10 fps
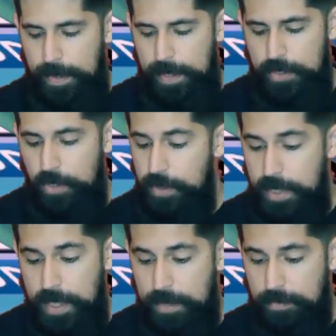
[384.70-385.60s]
It's
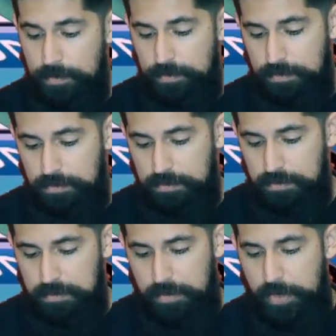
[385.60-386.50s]
only
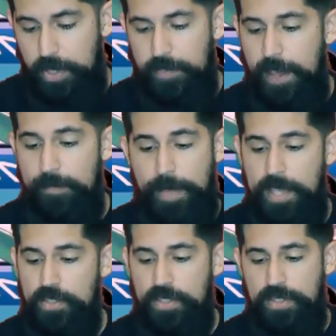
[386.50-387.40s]
35
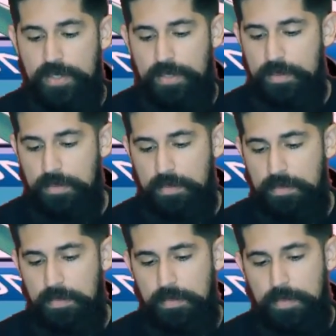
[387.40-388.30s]
pages.
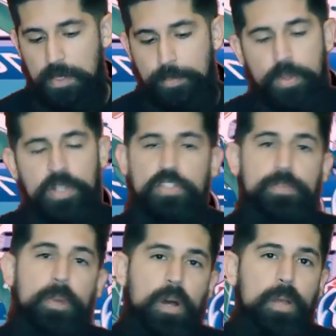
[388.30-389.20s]
The print is
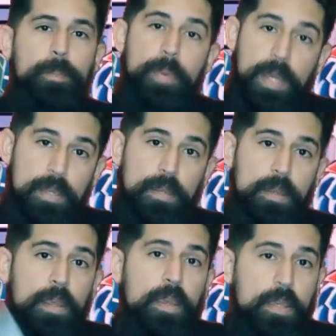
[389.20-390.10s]
small,
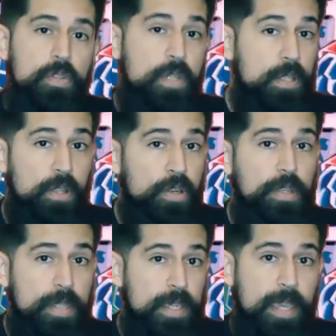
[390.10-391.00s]
but you can
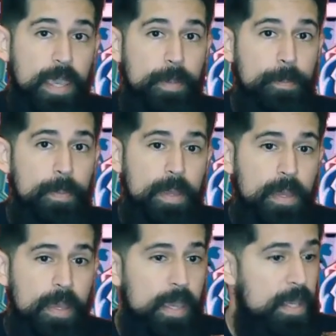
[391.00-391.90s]
learn the game
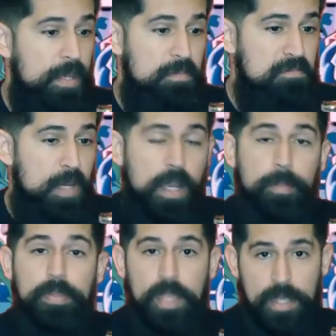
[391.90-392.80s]
in a
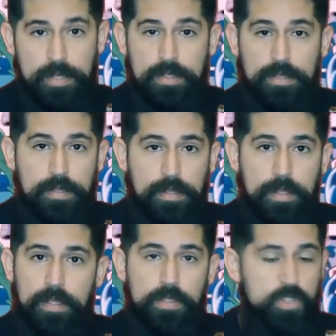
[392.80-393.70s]
couple days.
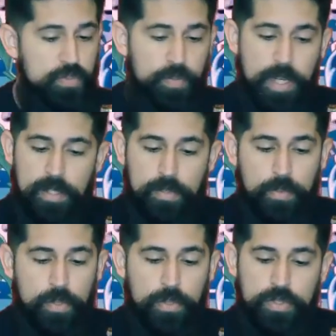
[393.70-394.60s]
Just reading the
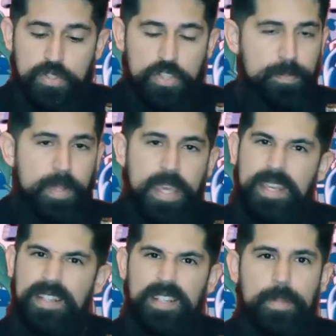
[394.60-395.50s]
rules, just
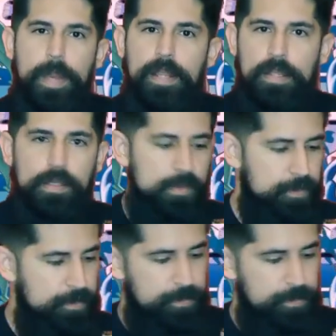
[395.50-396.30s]
playing it little by little.